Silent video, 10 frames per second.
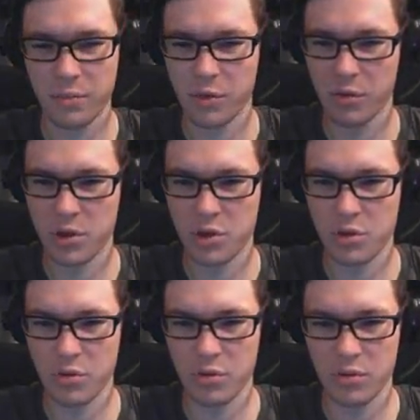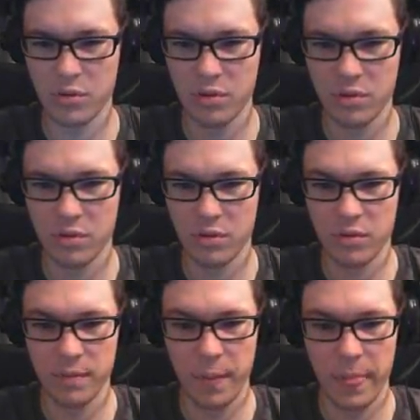I'm not quite sure.
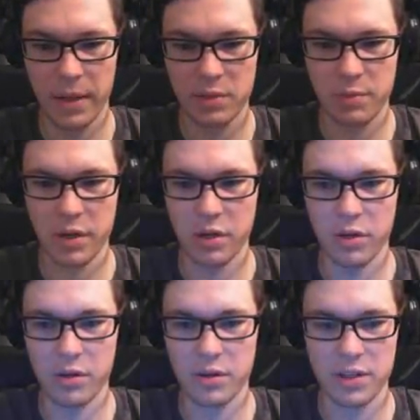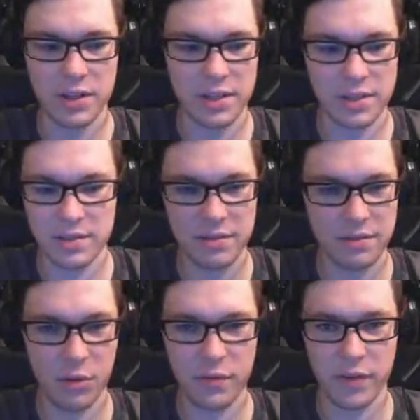Pretty good, it's
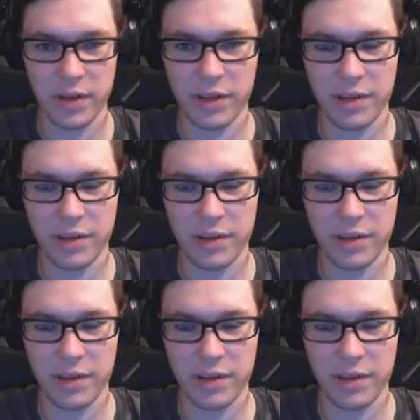quite funny